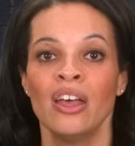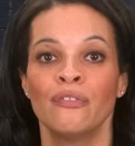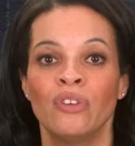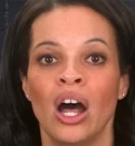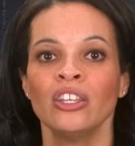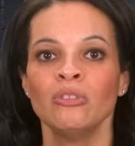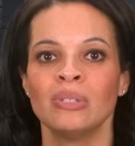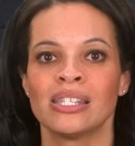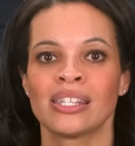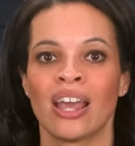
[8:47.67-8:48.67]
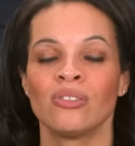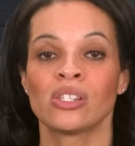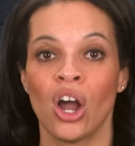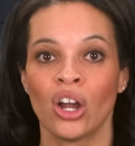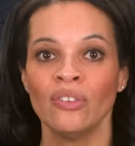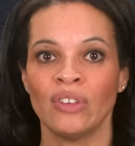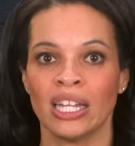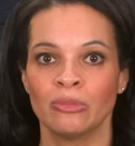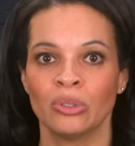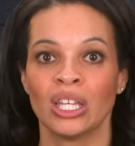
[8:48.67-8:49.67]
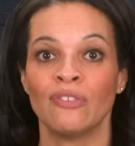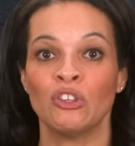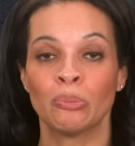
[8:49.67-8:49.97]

Volume discounts are available if you